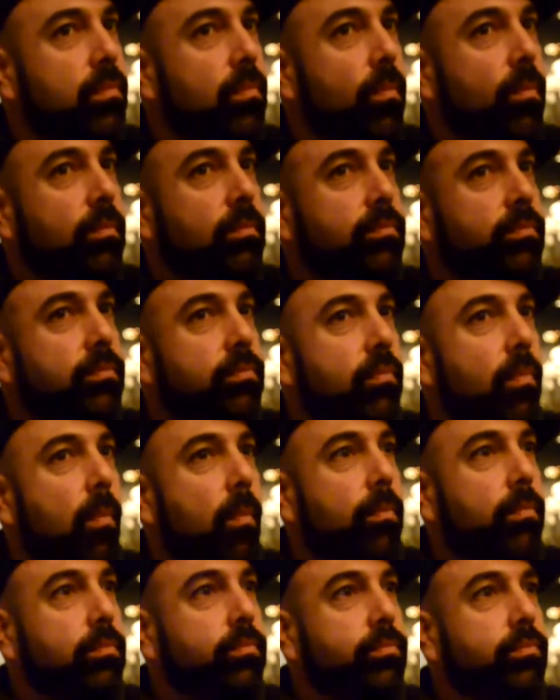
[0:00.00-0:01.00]
on the
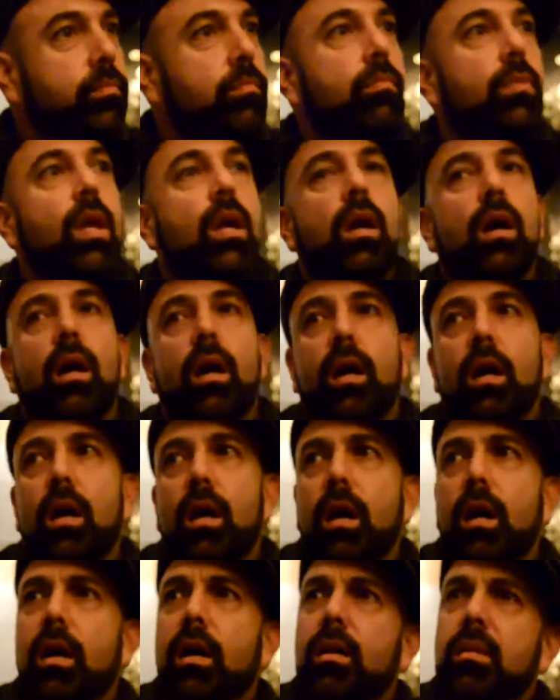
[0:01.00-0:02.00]
turntables.
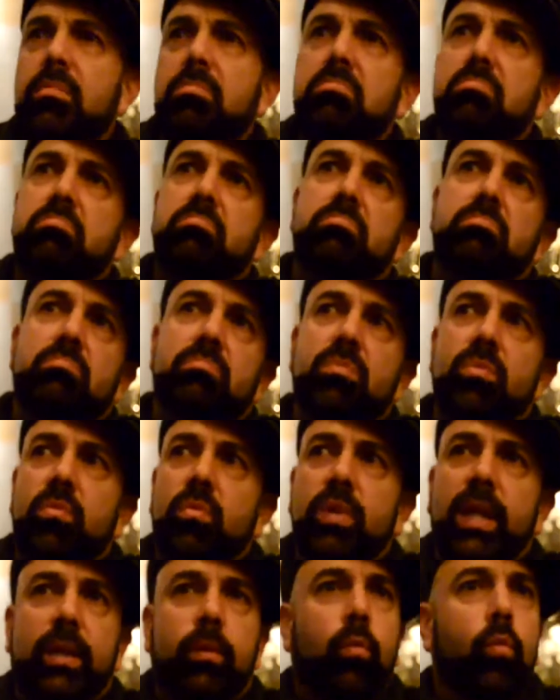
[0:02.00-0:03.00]
It's
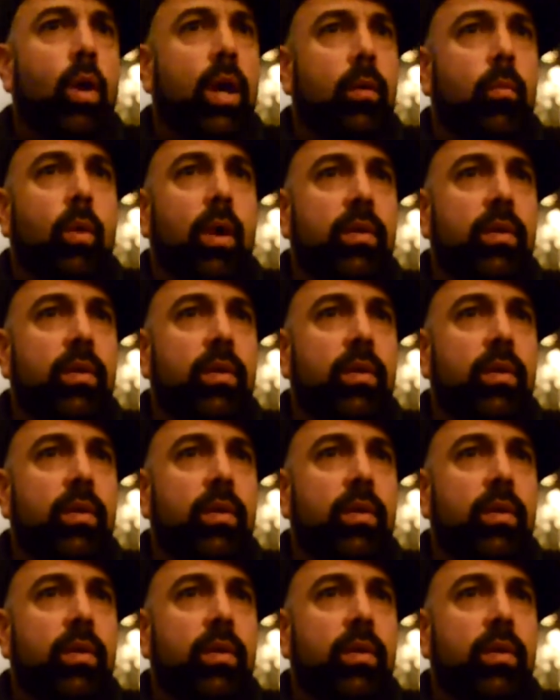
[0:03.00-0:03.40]
one of the hardest.